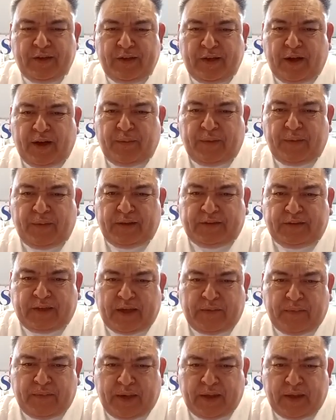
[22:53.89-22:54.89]
How many
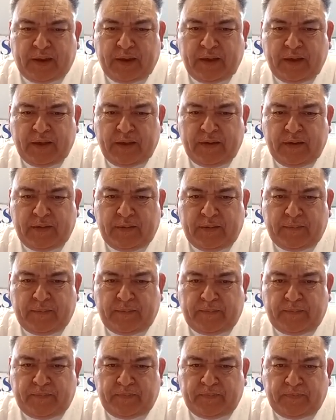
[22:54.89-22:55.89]
say amen?
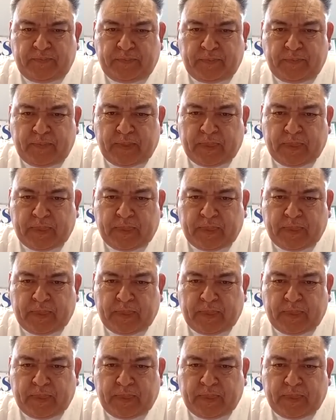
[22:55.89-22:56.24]
Amen.